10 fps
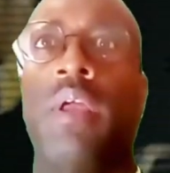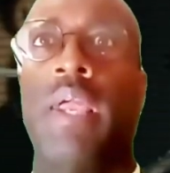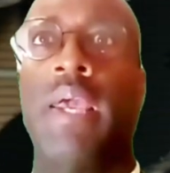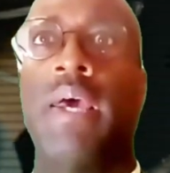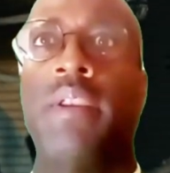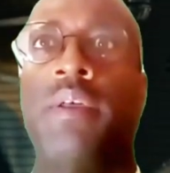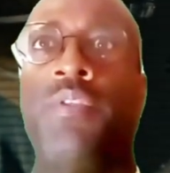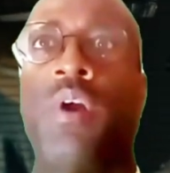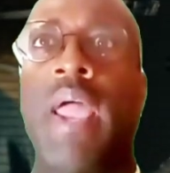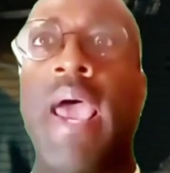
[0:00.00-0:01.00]
and
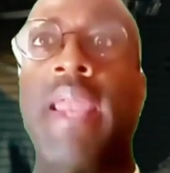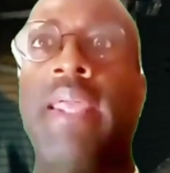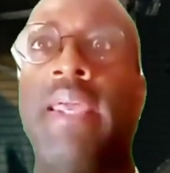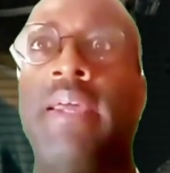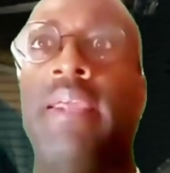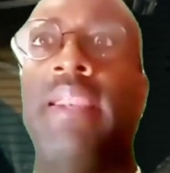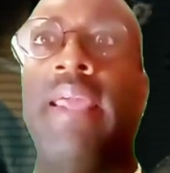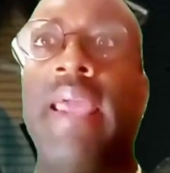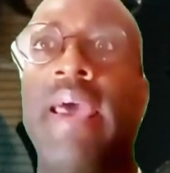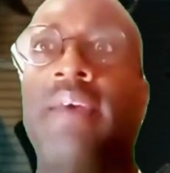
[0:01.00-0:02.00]
they're adding it in
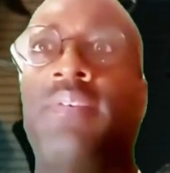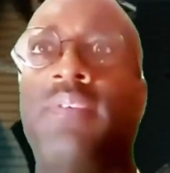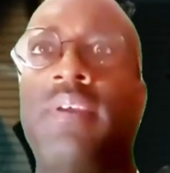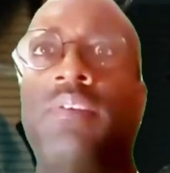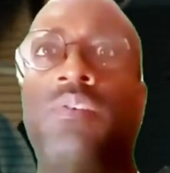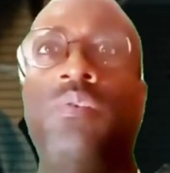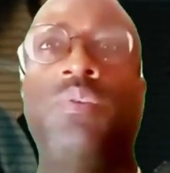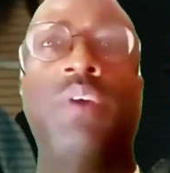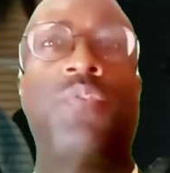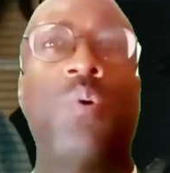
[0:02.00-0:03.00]
the essence to
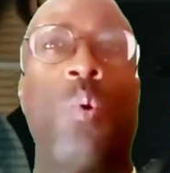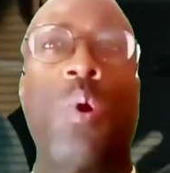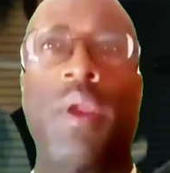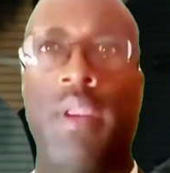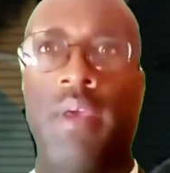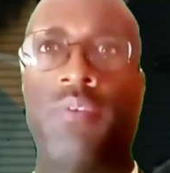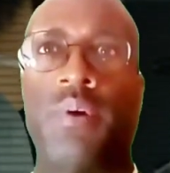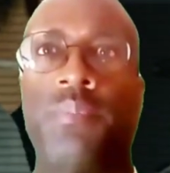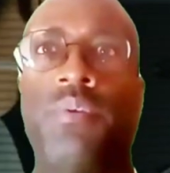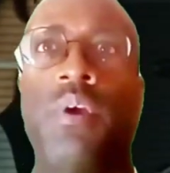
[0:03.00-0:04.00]
different
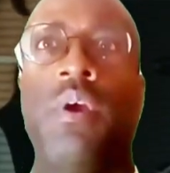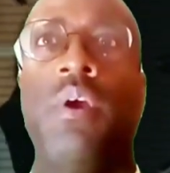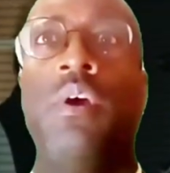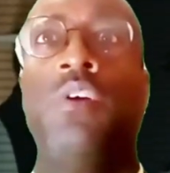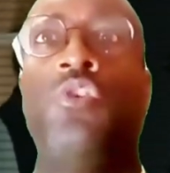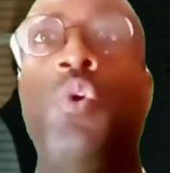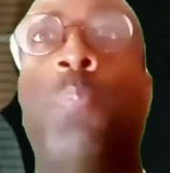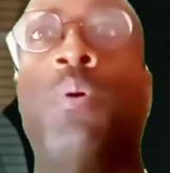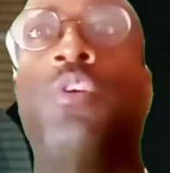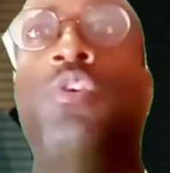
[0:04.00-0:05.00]
organisms to
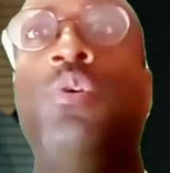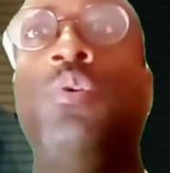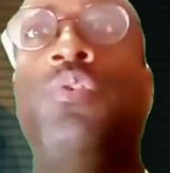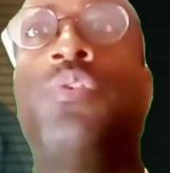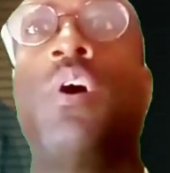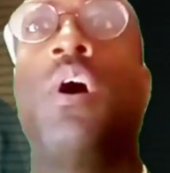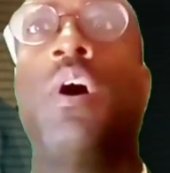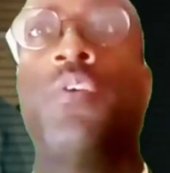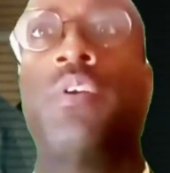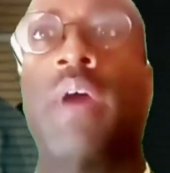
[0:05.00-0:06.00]
produce
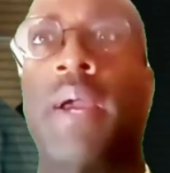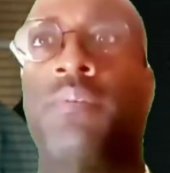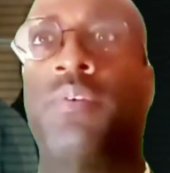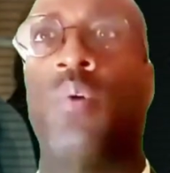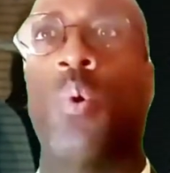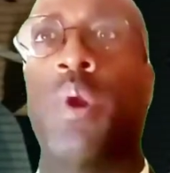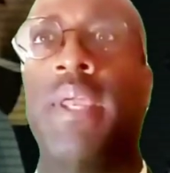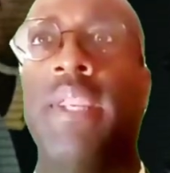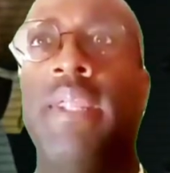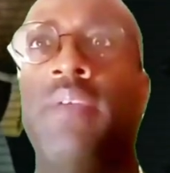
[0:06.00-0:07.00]
other types of
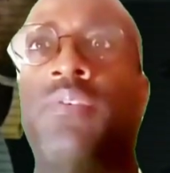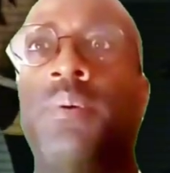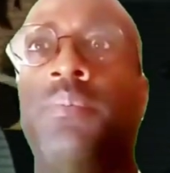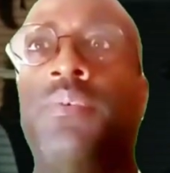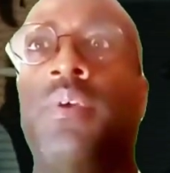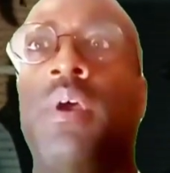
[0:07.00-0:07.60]
organisms